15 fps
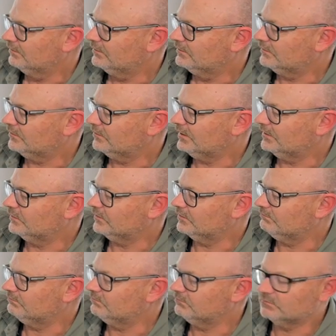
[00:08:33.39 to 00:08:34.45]
So that's a
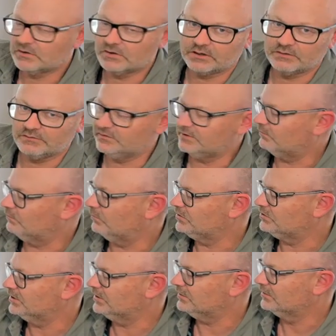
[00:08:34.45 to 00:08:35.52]
kind of a dumb
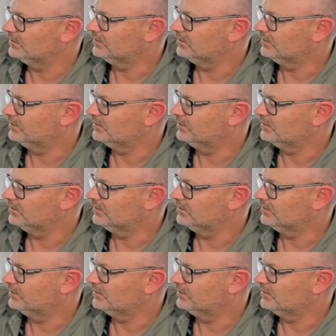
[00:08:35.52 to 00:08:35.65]
widget.